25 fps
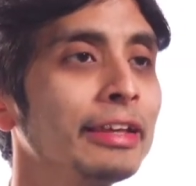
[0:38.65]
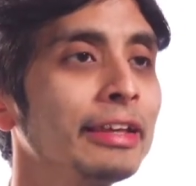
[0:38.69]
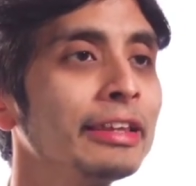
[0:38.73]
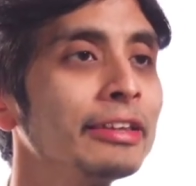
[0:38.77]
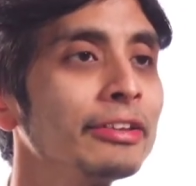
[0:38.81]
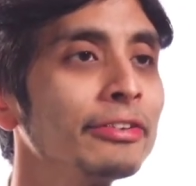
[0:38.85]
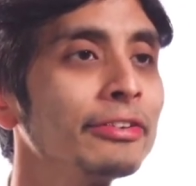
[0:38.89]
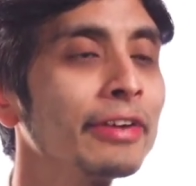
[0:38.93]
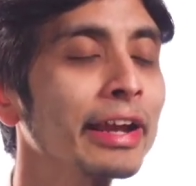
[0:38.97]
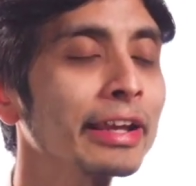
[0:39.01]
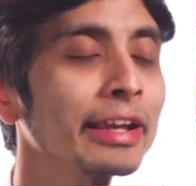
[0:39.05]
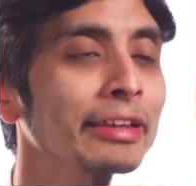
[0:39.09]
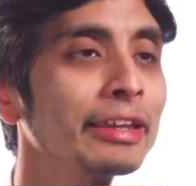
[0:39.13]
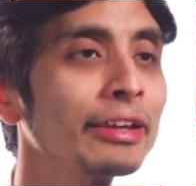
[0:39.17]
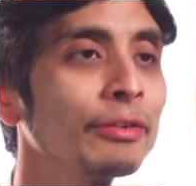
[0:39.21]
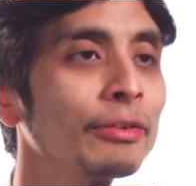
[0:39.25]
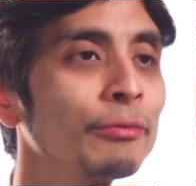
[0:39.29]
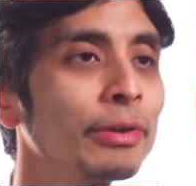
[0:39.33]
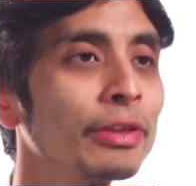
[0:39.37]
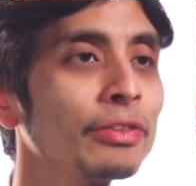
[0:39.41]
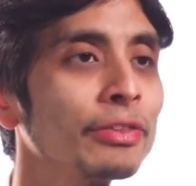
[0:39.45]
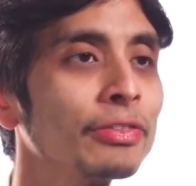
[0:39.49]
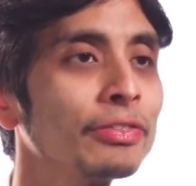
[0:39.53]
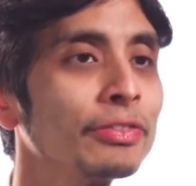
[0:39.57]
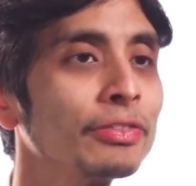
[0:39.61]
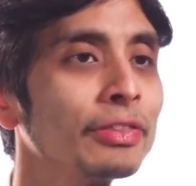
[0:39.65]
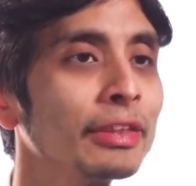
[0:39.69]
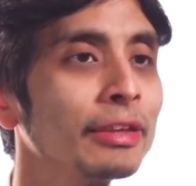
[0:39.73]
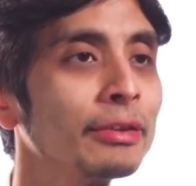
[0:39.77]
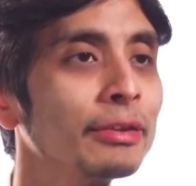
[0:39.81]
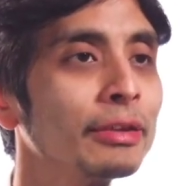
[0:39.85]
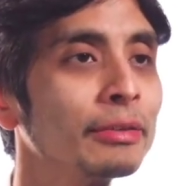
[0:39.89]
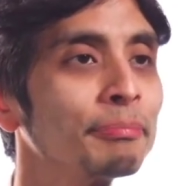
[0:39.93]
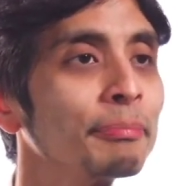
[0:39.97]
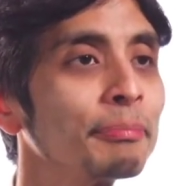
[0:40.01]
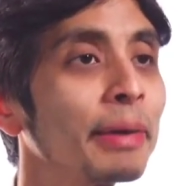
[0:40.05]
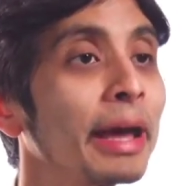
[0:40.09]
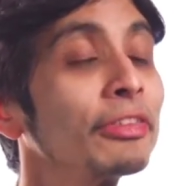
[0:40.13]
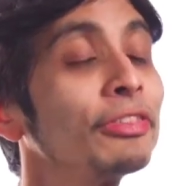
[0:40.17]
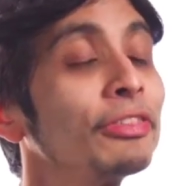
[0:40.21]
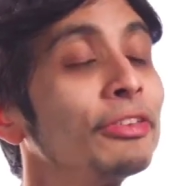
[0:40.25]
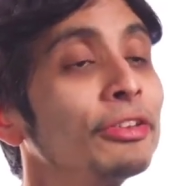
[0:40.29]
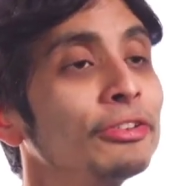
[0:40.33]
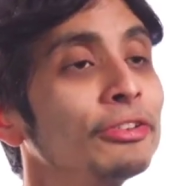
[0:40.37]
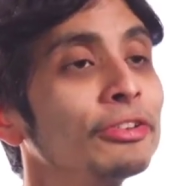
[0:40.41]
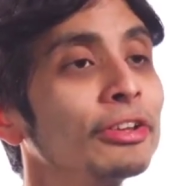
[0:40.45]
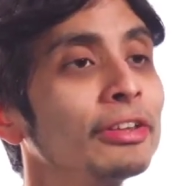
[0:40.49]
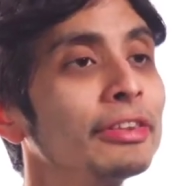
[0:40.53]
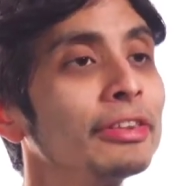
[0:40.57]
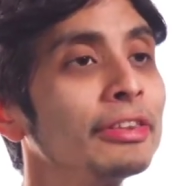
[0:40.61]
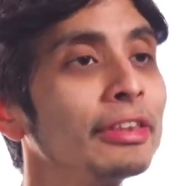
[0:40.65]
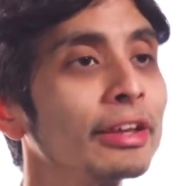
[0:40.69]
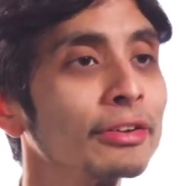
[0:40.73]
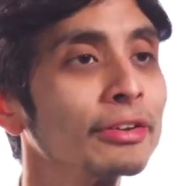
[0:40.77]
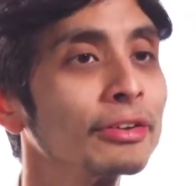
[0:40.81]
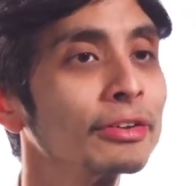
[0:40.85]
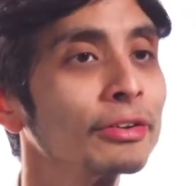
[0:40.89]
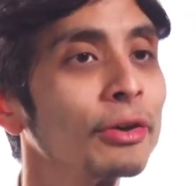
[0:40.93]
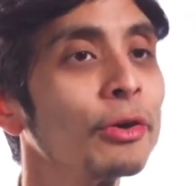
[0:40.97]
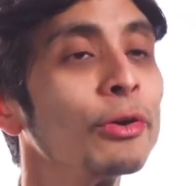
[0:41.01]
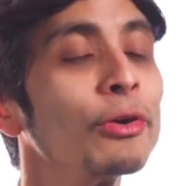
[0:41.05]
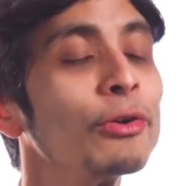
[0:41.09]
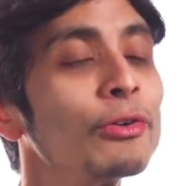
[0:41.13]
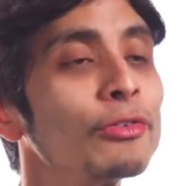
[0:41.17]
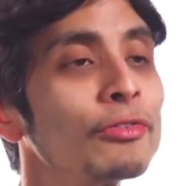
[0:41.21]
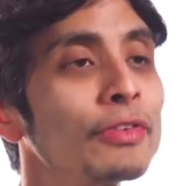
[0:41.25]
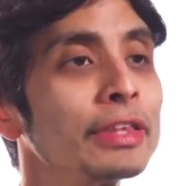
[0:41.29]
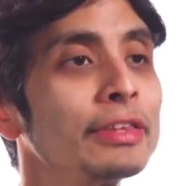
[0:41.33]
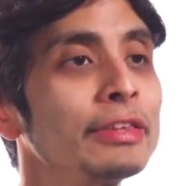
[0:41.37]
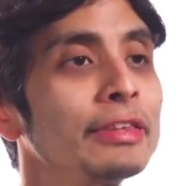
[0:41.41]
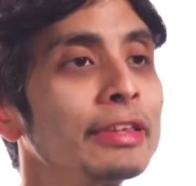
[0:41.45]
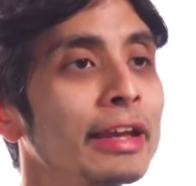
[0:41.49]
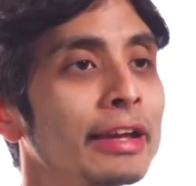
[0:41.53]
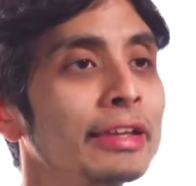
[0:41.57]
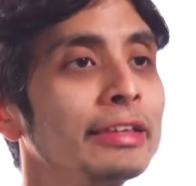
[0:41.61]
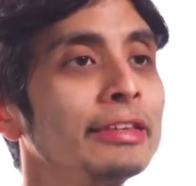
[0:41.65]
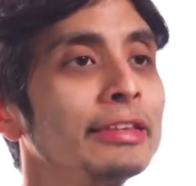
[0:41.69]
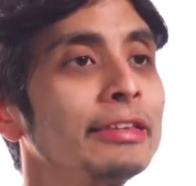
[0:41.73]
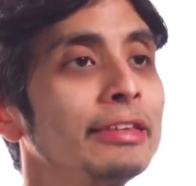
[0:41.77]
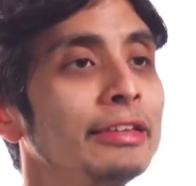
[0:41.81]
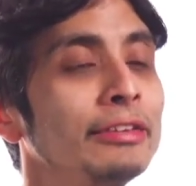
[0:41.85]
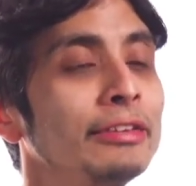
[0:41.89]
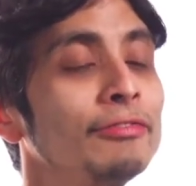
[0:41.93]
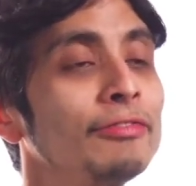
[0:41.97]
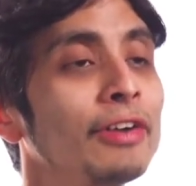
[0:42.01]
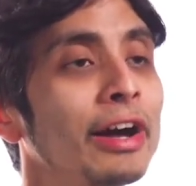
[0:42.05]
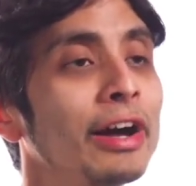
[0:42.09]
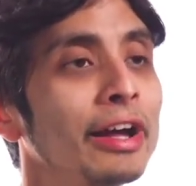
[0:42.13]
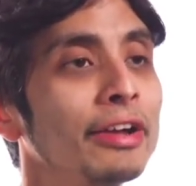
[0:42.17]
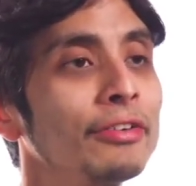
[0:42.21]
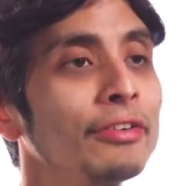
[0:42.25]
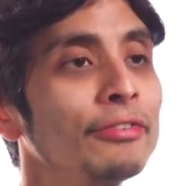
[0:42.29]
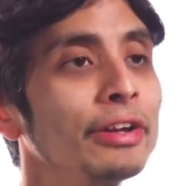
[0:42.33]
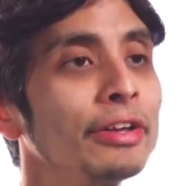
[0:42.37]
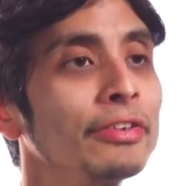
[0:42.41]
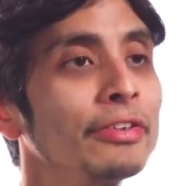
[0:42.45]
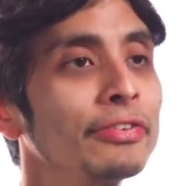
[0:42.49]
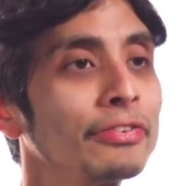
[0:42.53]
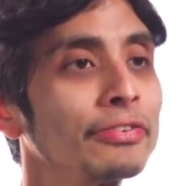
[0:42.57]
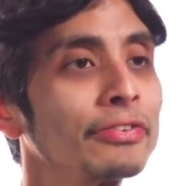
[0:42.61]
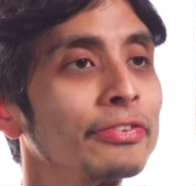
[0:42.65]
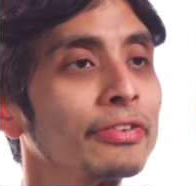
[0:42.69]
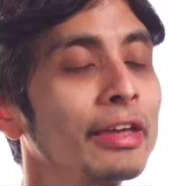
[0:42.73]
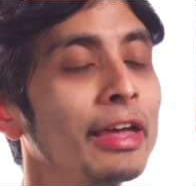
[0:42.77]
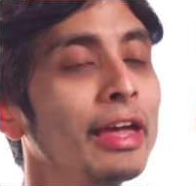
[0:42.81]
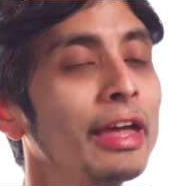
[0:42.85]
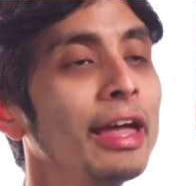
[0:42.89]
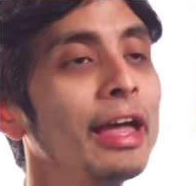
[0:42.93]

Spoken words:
interacting with the pathogen, the COVID-19 virus,